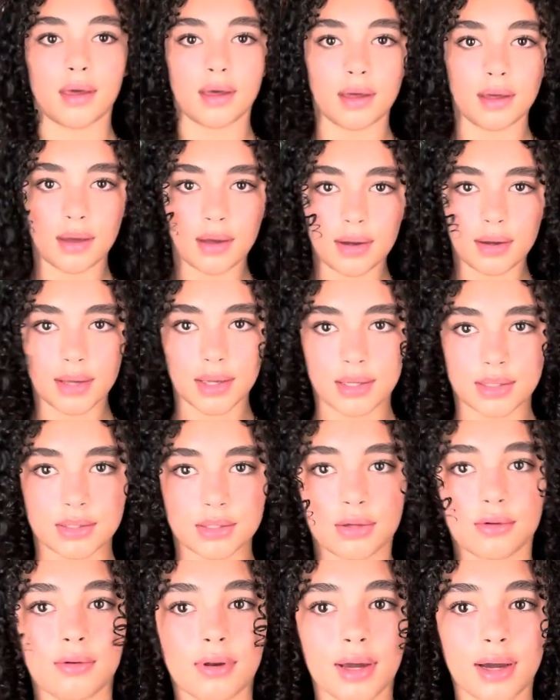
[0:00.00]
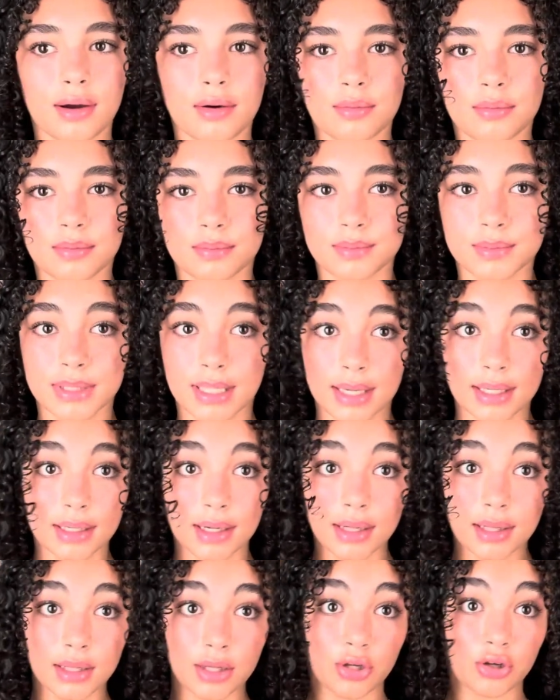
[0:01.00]
Okay, so now
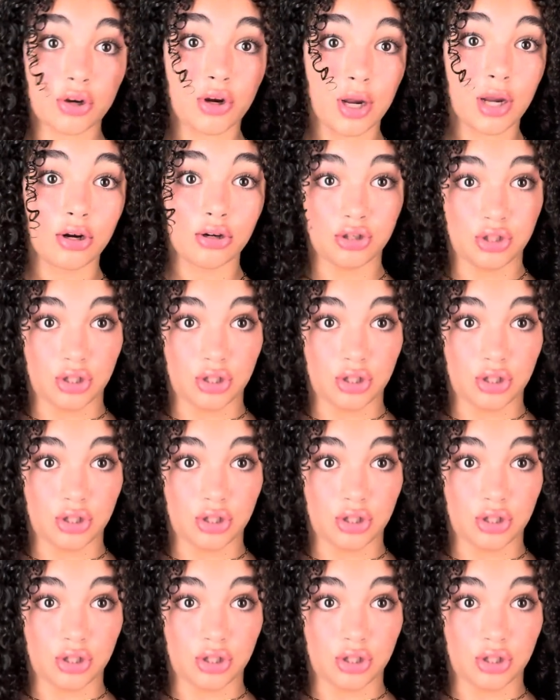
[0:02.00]
technically your hair is